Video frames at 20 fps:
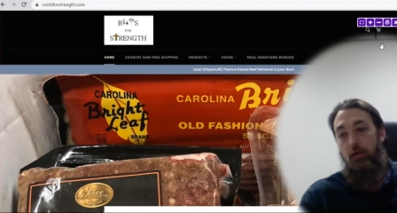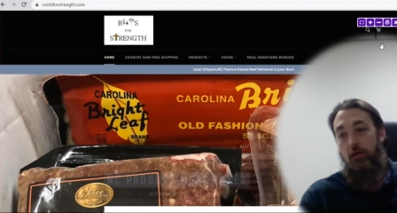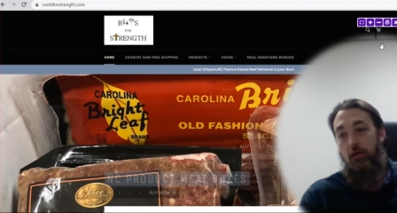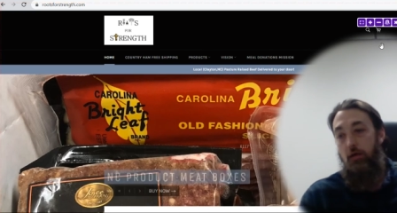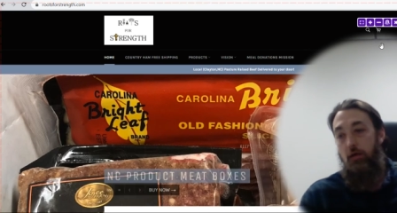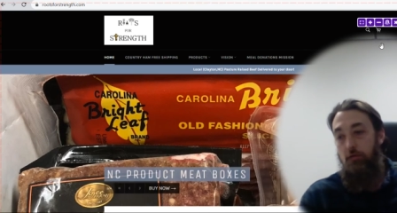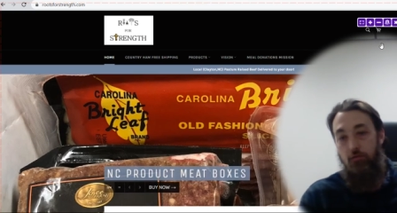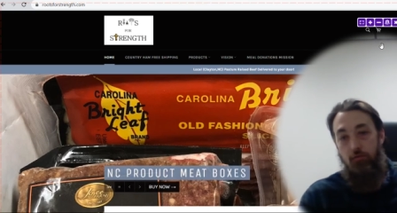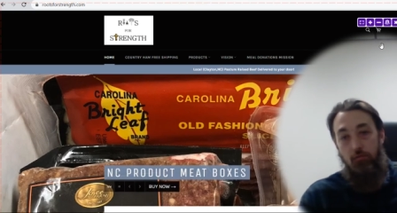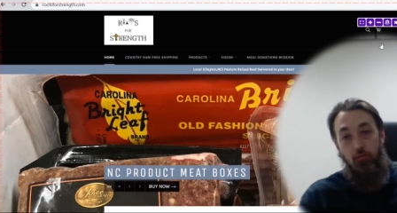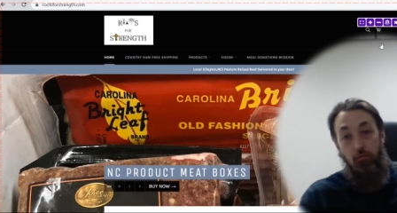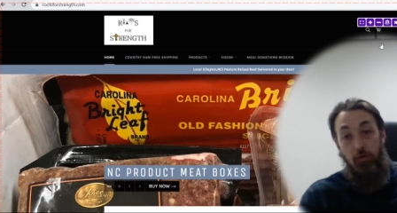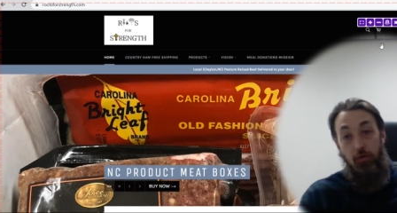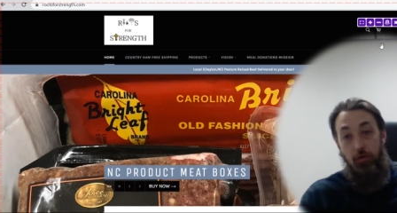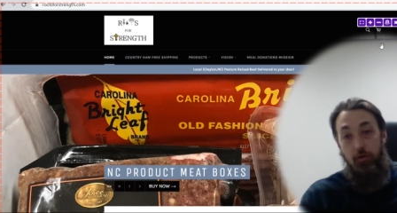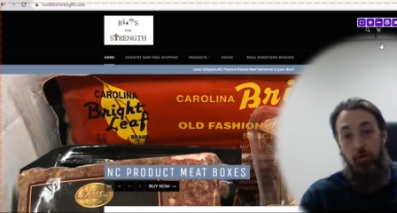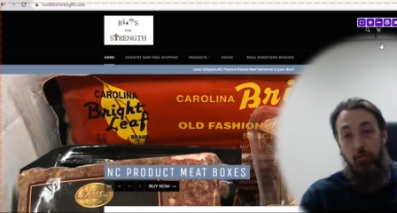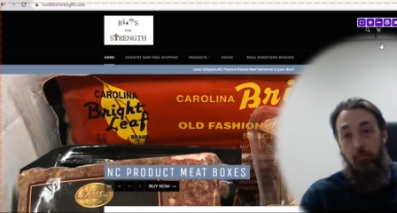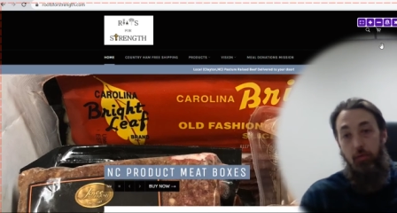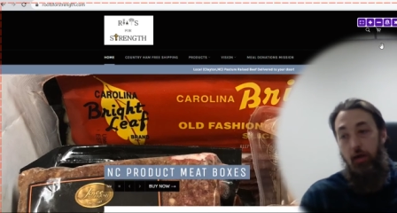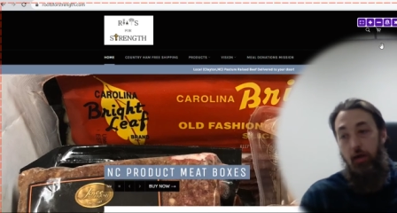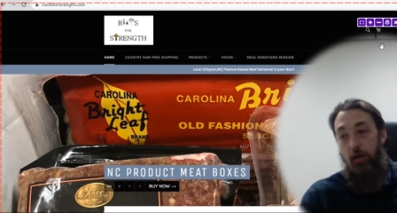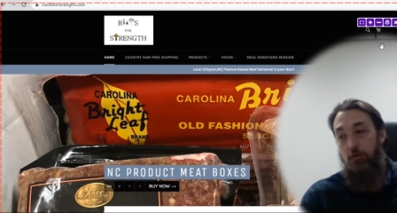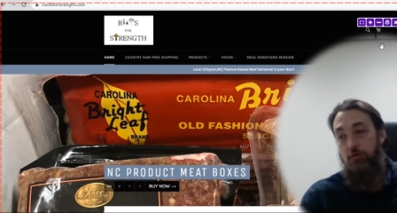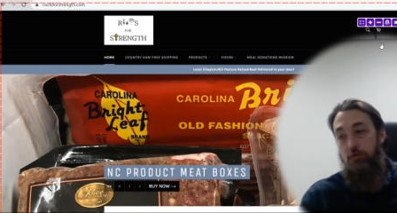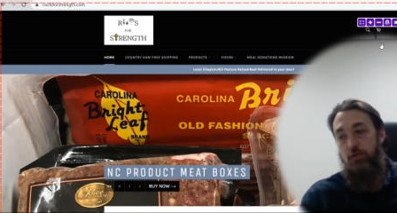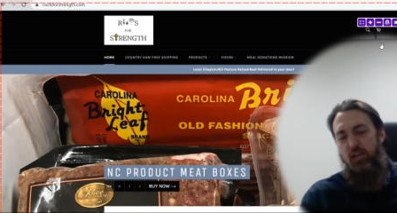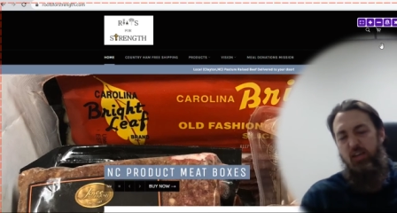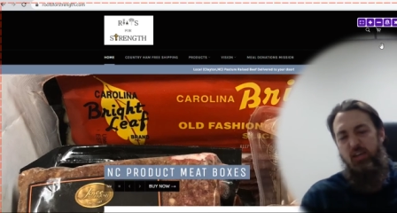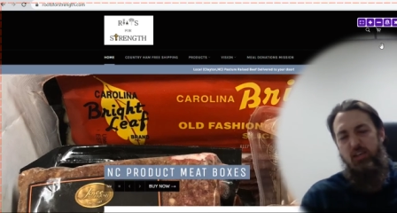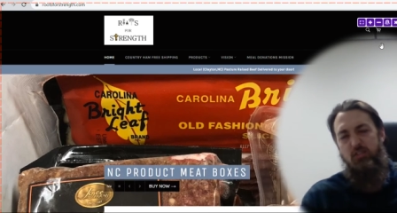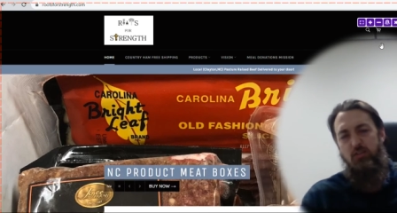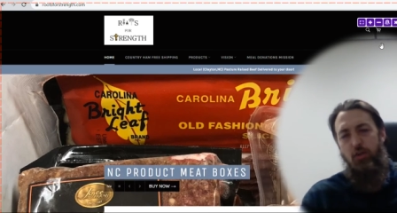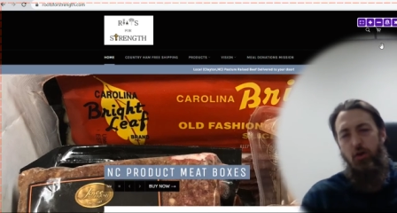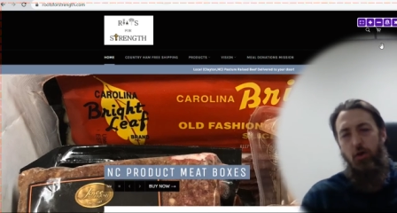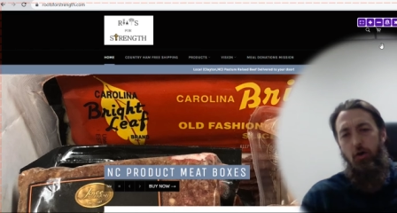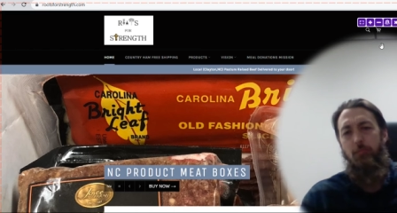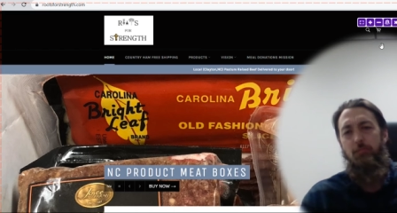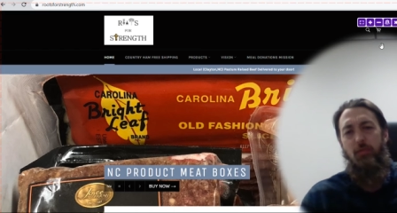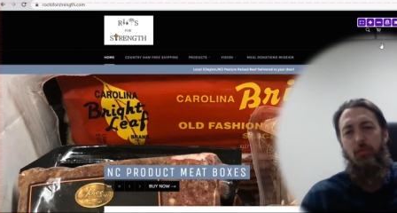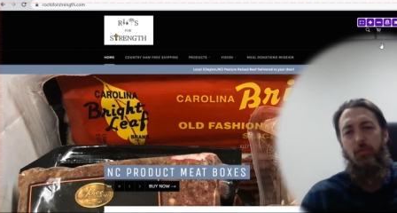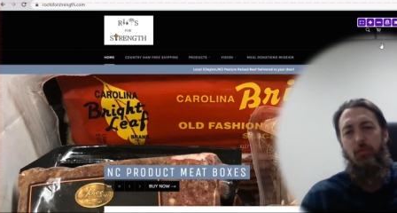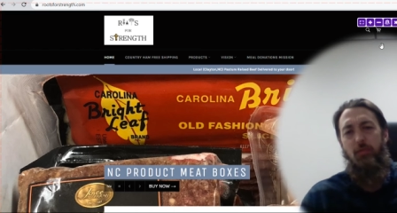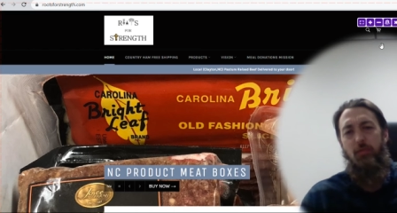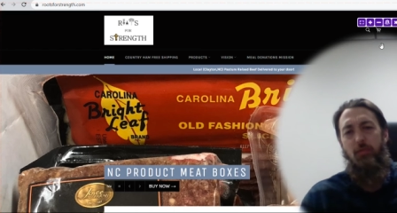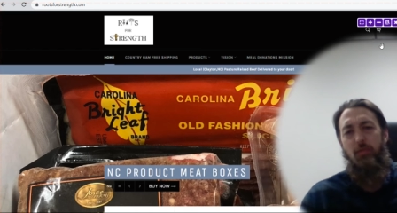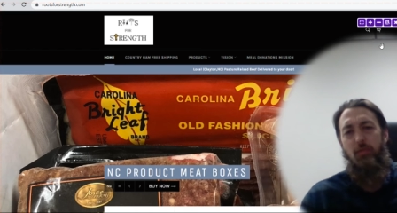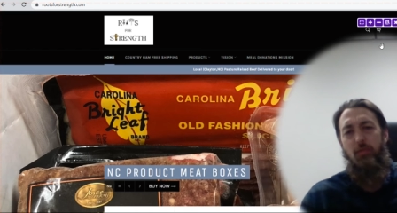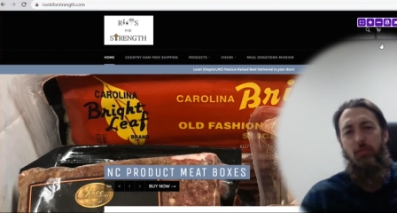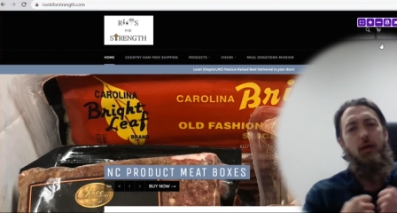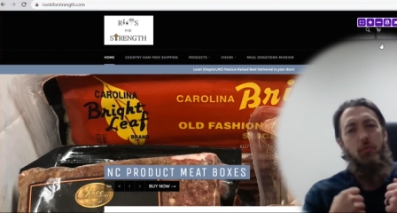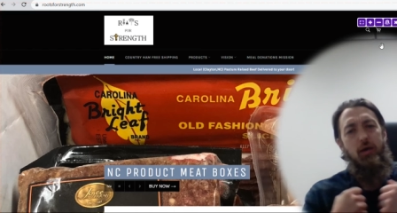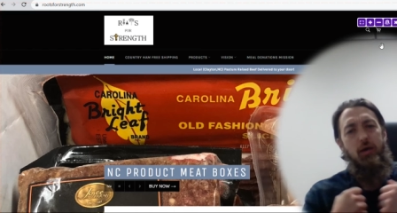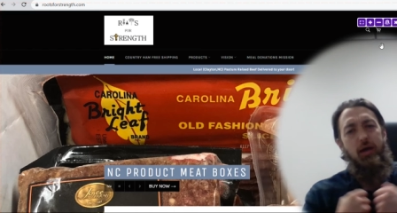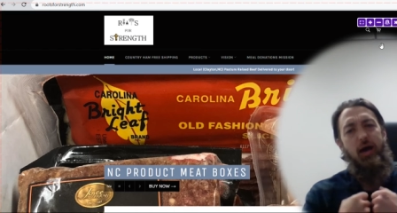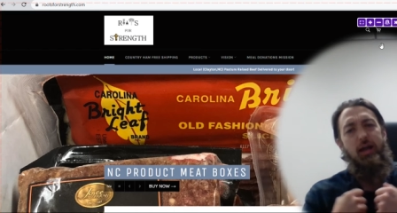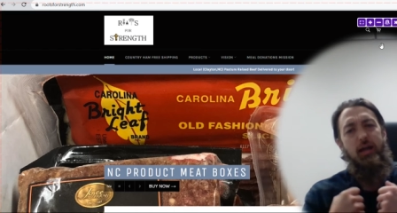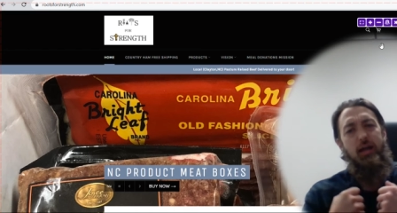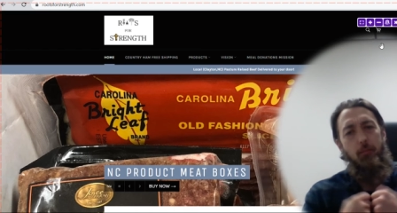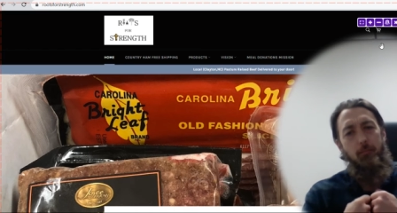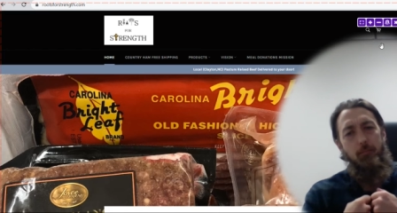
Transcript: he does really good mac and cheese, though. Me and him were kind of